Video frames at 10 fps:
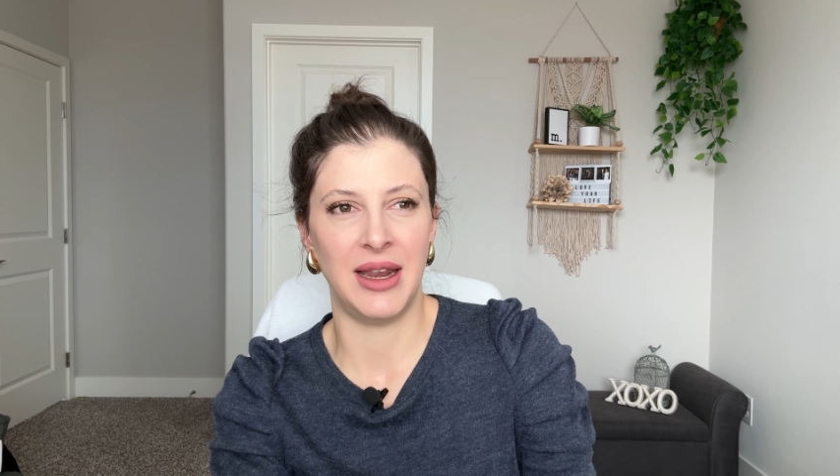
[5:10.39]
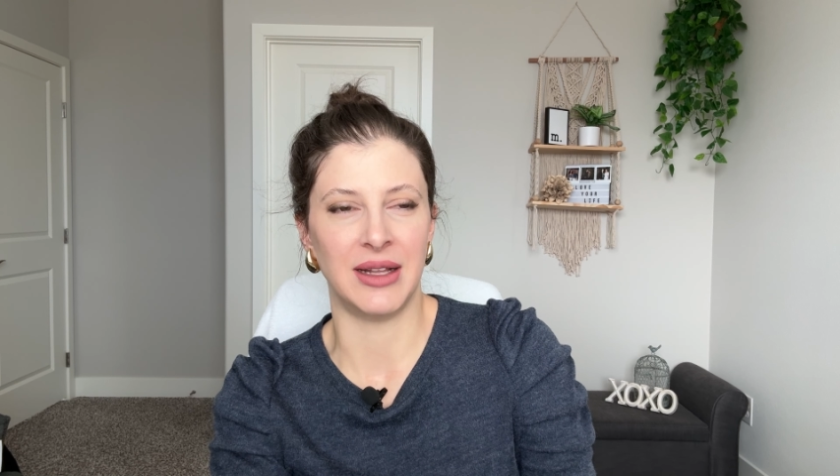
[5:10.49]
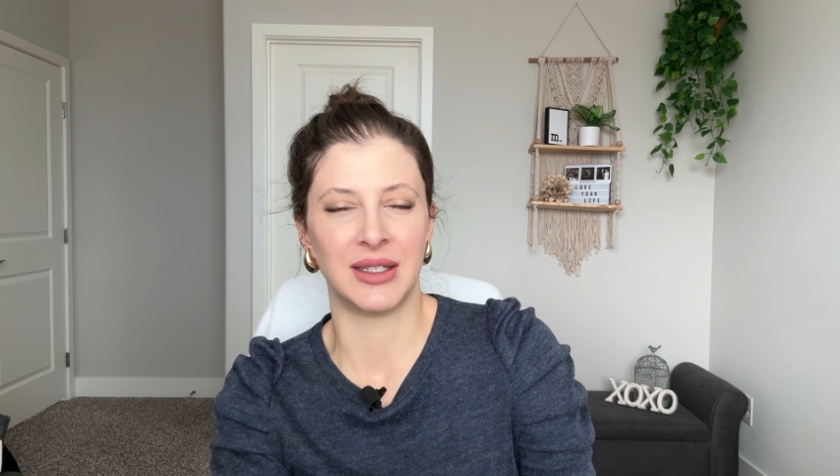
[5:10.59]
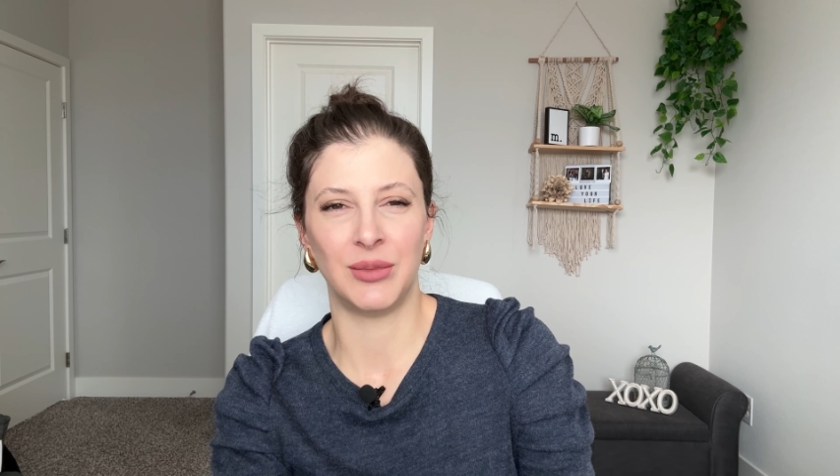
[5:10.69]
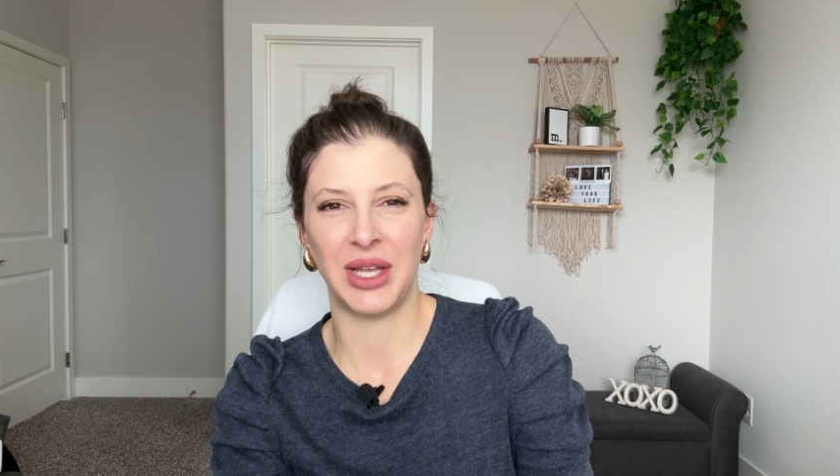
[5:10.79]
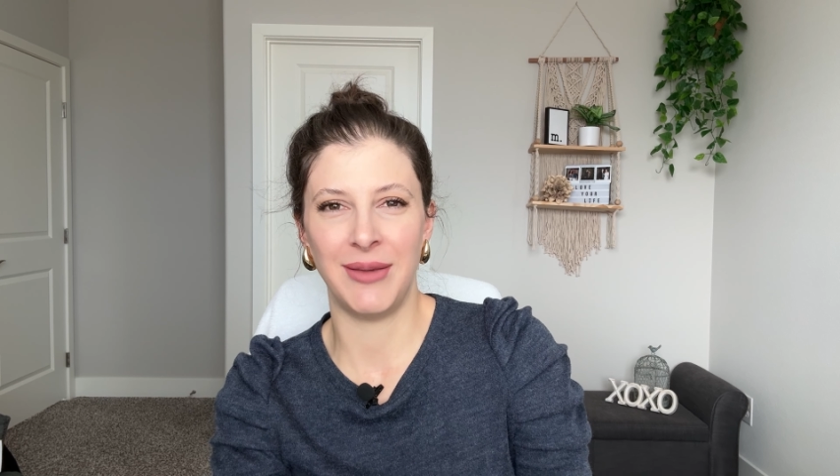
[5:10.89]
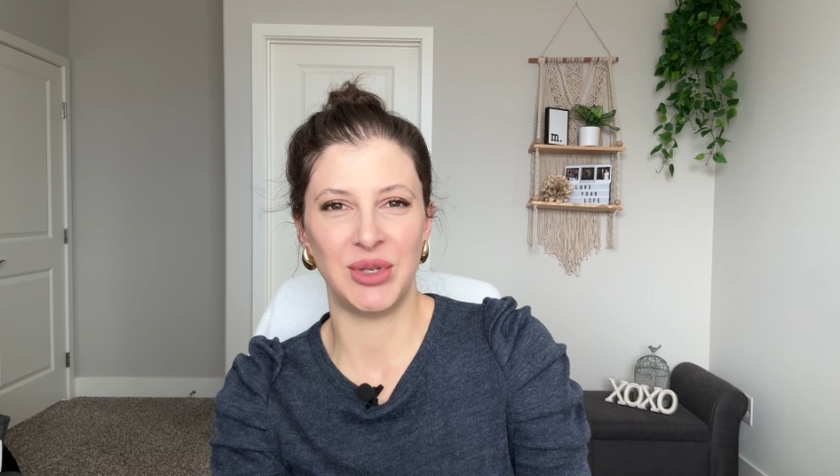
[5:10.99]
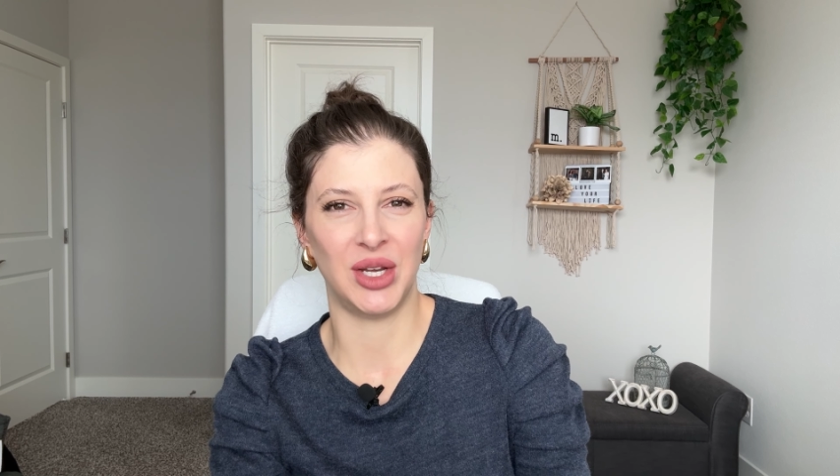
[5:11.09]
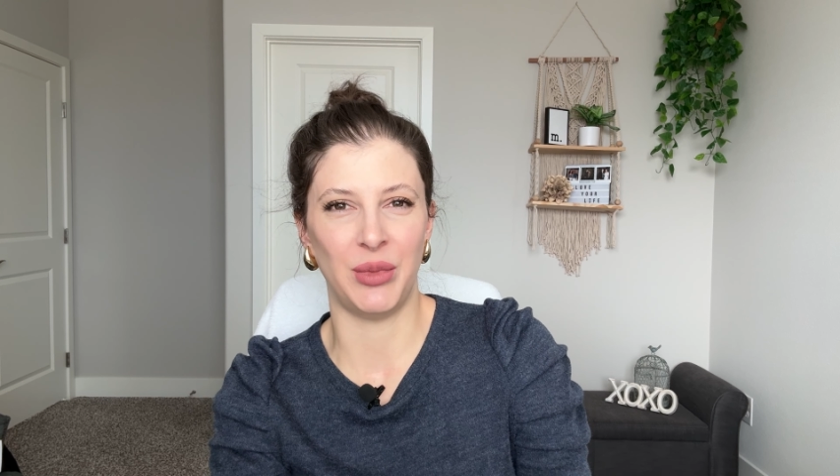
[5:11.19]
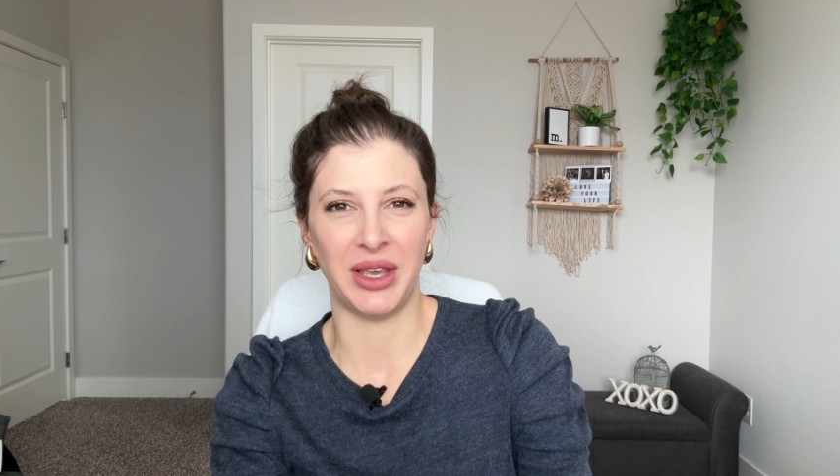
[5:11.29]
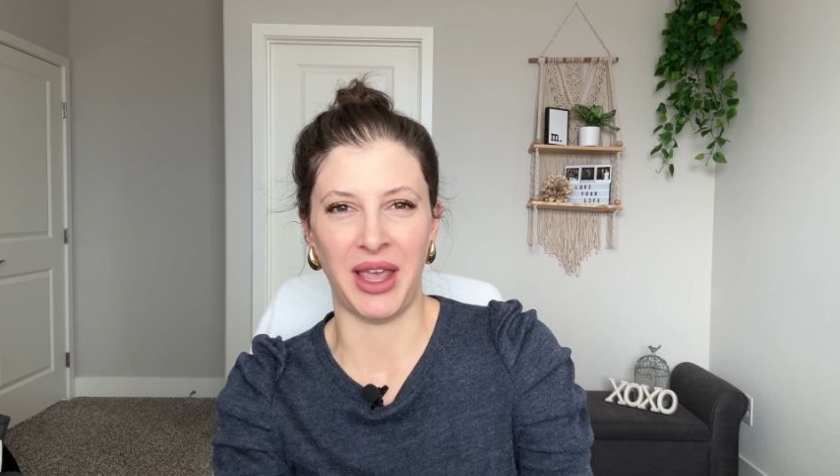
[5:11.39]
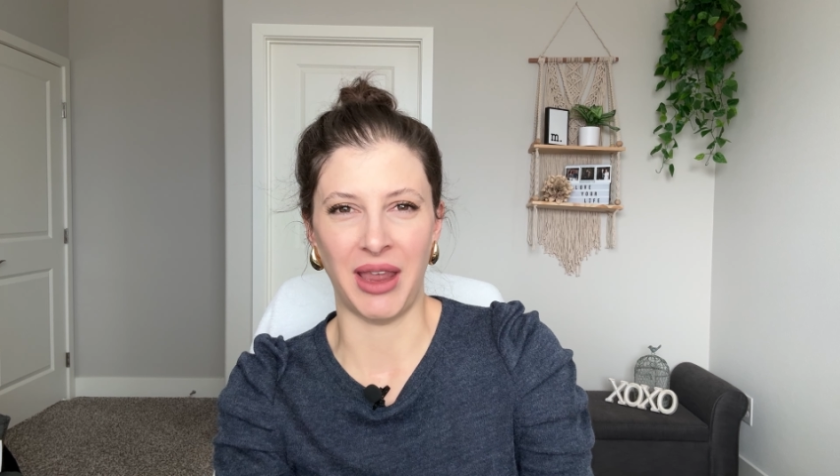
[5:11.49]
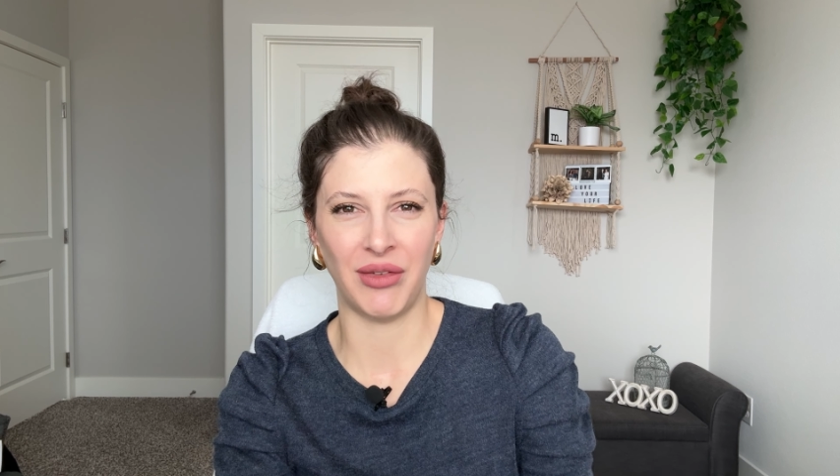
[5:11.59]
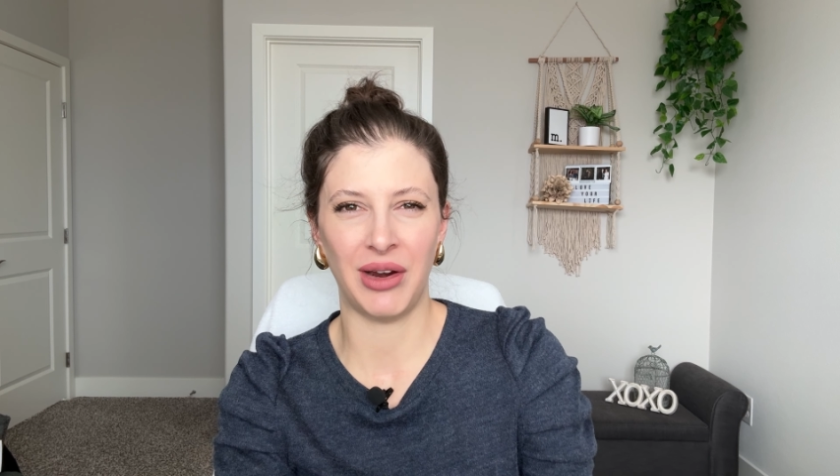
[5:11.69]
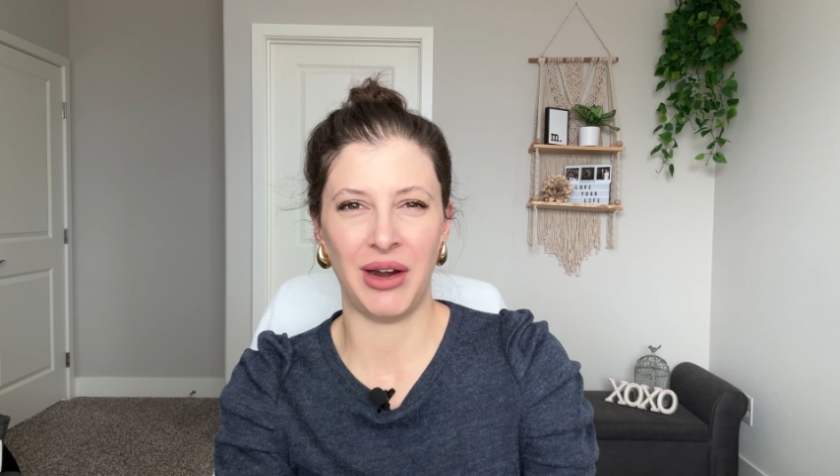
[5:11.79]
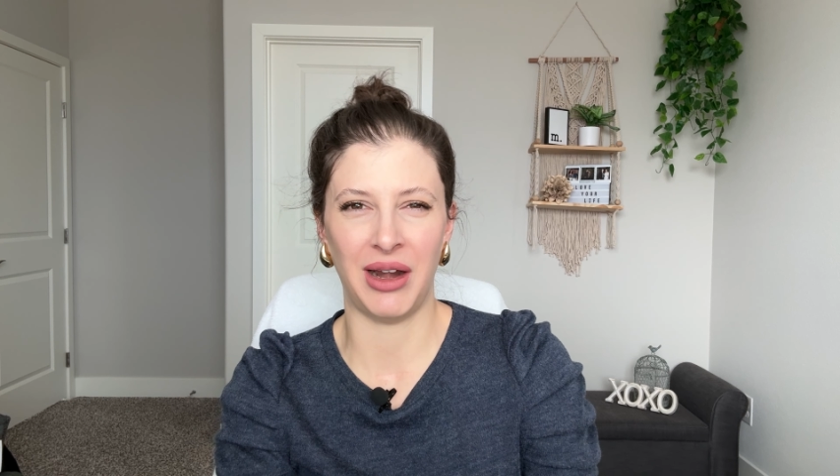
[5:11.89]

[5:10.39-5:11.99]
and sometimes their behavior,